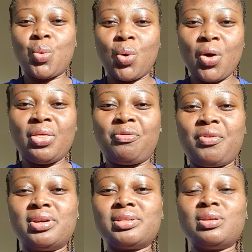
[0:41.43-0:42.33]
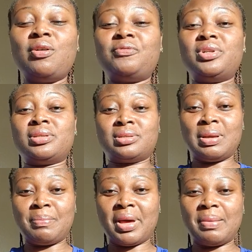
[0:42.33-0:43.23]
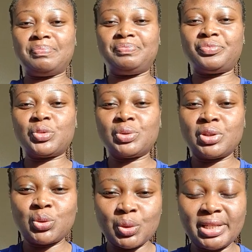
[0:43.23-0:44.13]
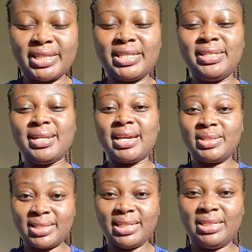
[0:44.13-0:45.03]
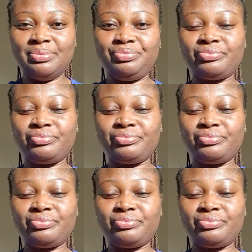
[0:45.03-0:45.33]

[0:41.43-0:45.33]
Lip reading: on the 1st of December 2019.